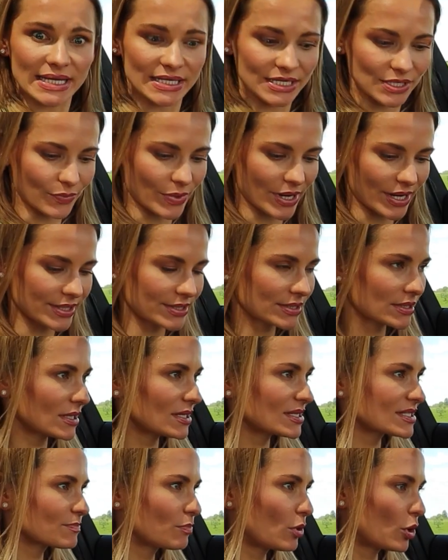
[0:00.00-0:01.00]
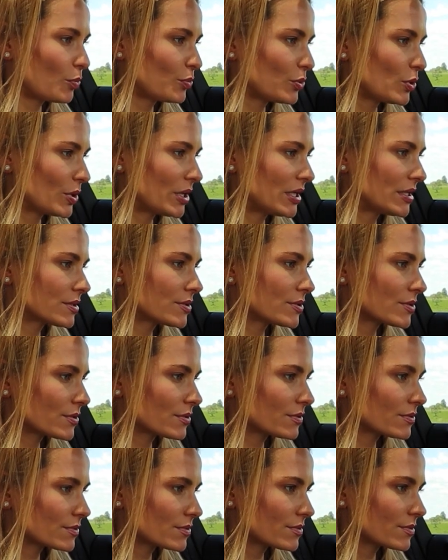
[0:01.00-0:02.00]
anyways, let's pop you
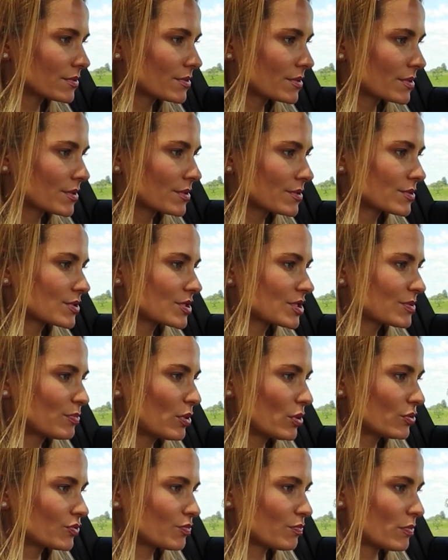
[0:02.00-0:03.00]
into sport